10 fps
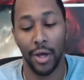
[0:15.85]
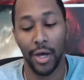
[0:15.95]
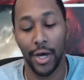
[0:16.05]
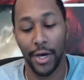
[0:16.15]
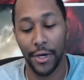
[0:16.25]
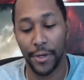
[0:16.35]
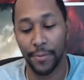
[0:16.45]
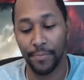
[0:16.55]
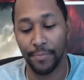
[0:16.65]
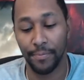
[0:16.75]

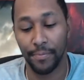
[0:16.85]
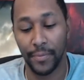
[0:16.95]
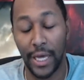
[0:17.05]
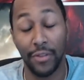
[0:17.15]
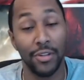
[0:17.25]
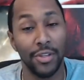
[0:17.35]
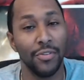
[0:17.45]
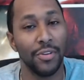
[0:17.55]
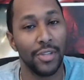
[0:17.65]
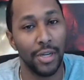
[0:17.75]
Now this list
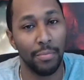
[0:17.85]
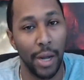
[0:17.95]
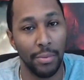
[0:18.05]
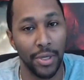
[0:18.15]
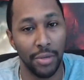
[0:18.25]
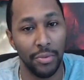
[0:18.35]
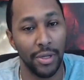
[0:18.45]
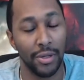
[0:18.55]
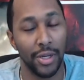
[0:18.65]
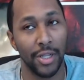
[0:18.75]
is probably going to
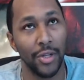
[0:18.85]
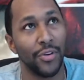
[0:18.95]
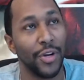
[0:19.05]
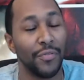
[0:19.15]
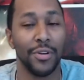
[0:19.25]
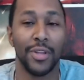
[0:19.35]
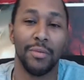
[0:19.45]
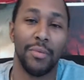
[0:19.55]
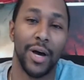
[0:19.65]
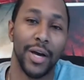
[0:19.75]
be a little different than
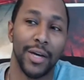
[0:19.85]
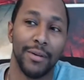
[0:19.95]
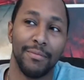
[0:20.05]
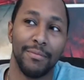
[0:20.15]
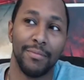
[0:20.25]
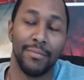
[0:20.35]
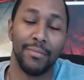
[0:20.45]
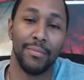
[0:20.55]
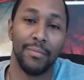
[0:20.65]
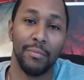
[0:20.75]
my
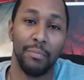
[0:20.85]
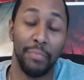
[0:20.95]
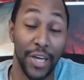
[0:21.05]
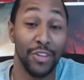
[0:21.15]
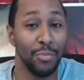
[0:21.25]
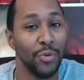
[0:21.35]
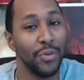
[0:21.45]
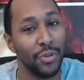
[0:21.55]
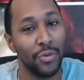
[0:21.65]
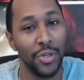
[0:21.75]
best movies
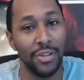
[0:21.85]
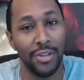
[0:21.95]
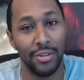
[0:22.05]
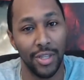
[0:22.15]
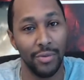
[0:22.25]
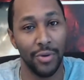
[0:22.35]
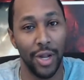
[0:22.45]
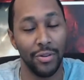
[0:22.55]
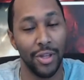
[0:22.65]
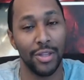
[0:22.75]
of 2016 when I
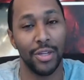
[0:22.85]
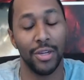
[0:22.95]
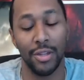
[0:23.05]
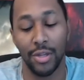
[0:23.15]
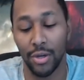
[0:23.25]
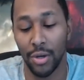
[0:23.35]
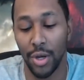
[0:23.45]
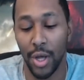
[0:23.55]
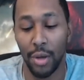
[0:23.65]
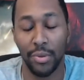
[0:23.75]
do that at the end of the year
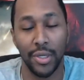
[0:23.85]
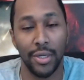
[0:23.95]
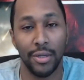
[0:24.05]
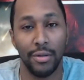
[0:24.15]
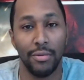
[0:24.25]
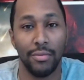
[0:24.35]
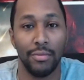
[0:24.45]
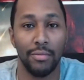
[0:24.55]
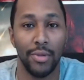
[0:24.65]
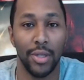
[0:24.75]
because
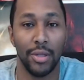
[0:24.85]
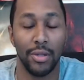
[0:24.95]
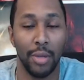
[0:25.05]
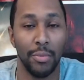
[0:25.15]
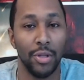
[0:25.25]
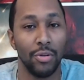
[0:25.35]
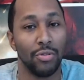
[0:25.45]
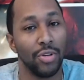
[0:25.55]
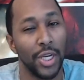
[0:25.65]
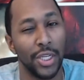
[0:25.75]
some of
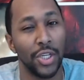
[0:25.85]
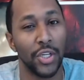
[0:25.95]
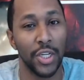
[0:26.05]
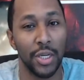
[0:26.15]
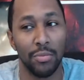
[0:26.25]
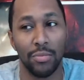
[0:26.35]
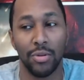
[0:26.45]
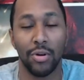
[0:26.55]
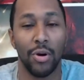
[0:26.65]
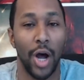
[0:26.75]
those hidden gems
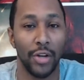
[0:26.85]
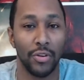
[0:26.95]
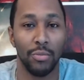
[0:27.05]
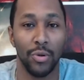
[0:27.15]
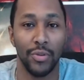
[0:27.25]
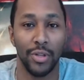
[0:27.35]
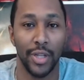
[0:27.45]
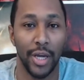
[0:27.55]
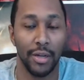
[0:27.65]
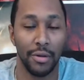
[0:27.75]
or Oscar movies
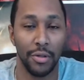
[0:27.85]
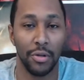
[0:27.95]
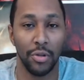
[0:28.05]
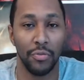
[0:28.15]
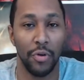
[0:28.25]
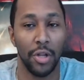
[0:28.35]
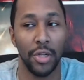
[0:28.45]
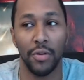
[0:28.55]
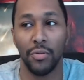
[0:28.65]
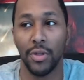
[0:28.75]
that you fall in
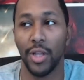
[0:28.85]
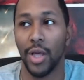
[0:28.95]
love with